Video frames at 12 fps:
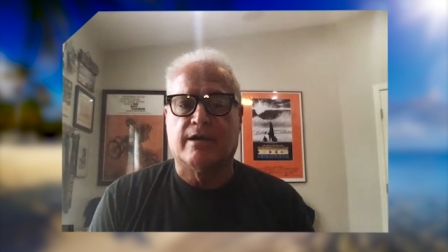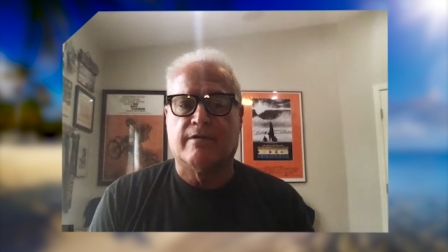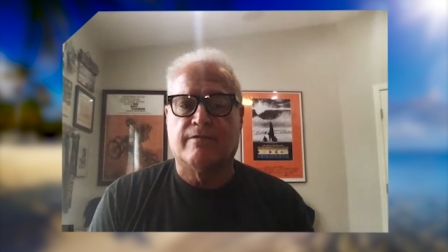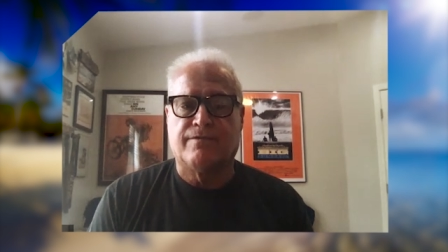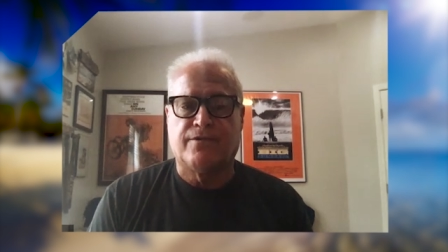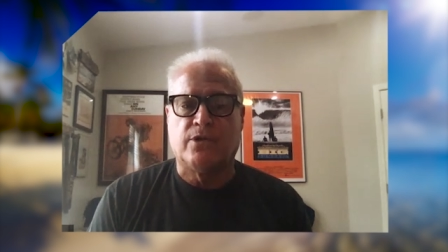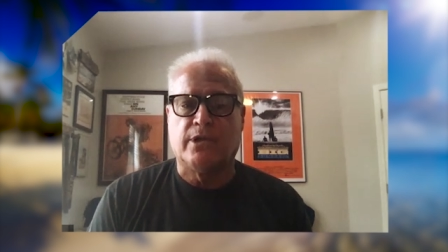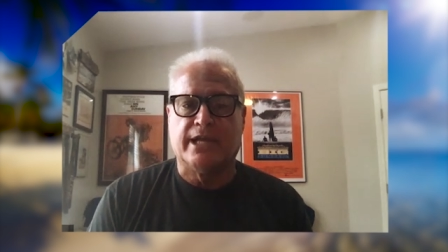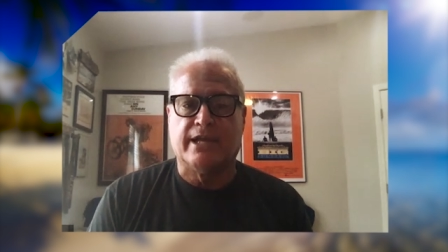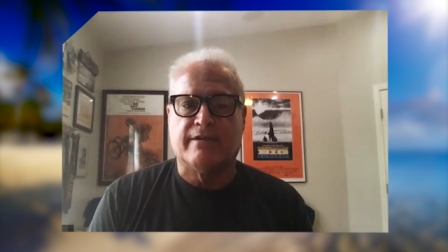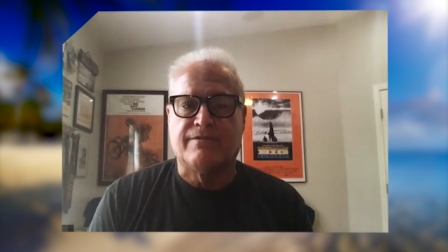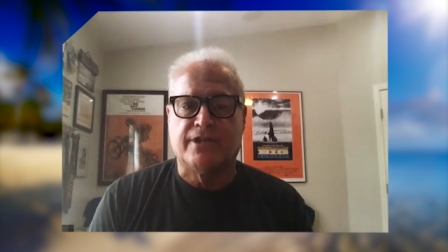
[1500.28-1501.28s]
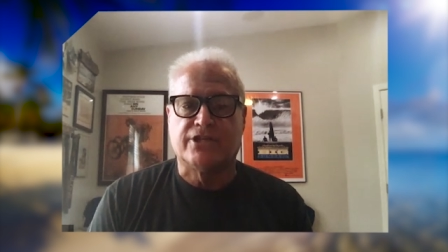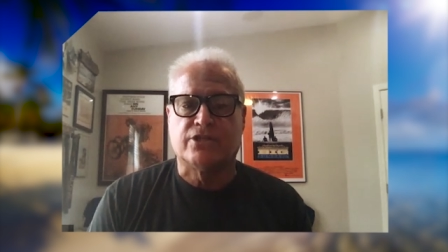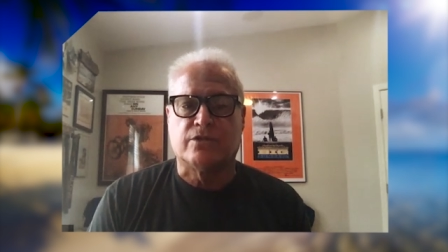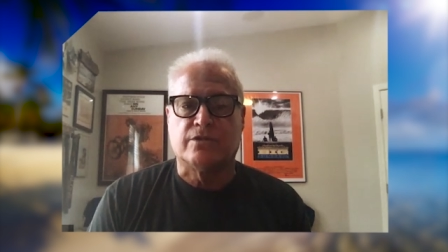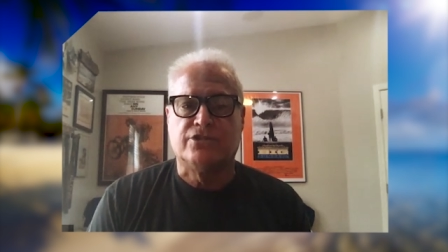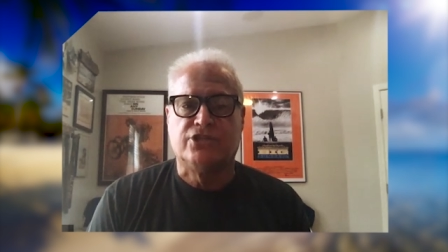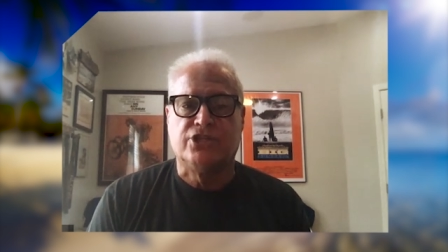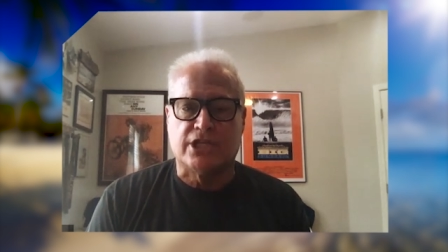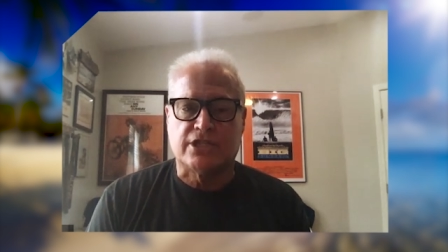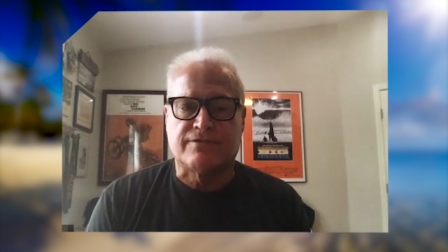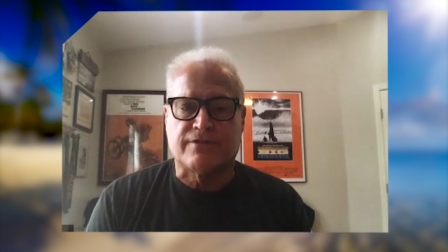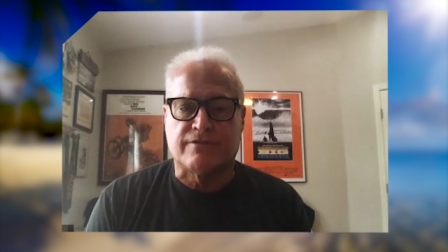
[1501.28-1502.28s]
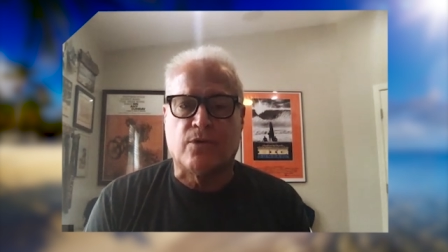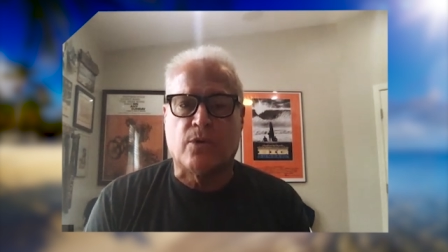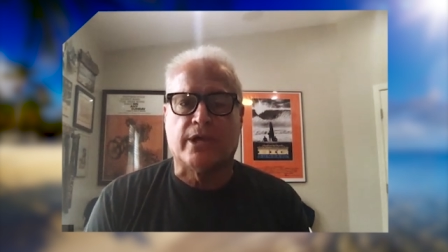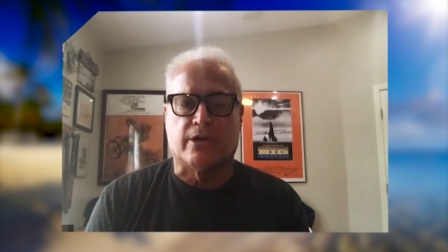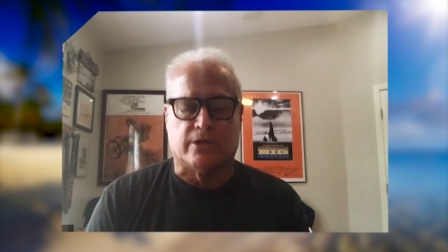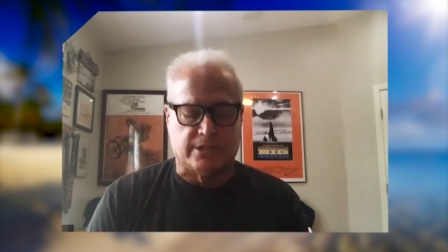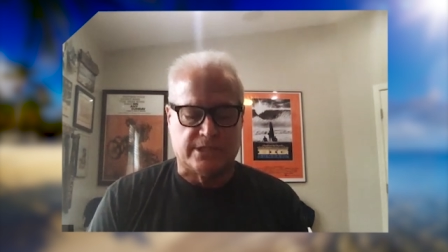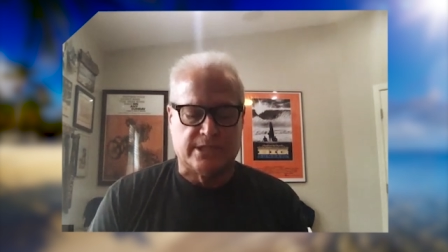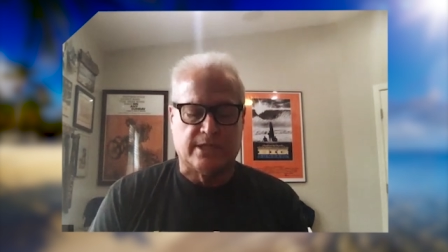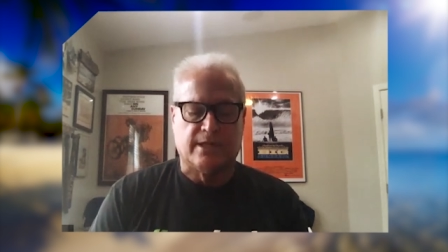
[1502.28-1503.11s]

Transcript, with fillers: fully official just for foils,